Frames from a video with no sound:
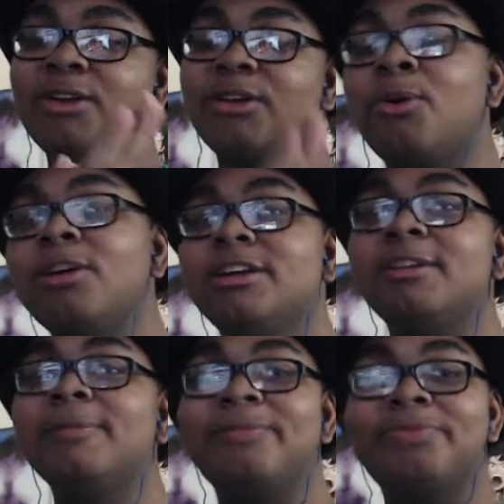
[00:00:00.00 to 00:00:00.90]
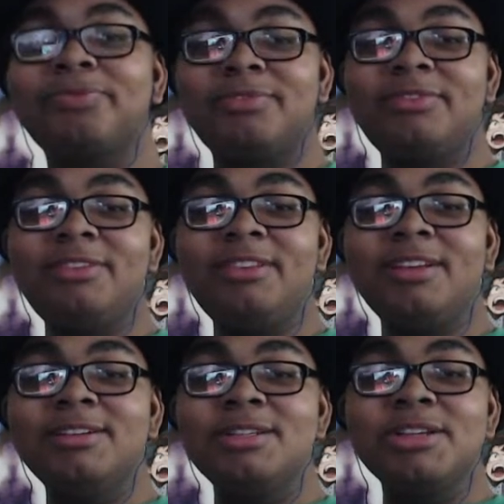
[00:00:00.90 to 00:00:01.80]
corner.
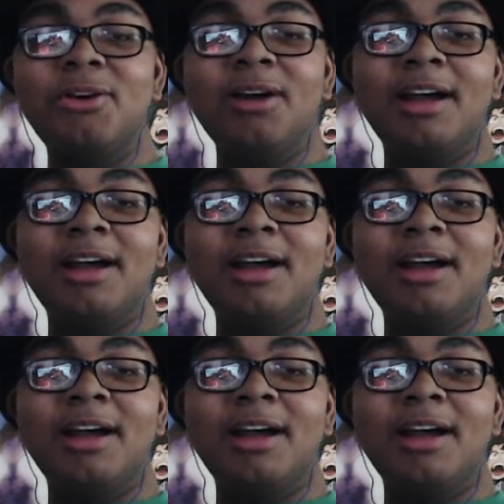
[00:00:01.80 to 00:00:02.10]
So,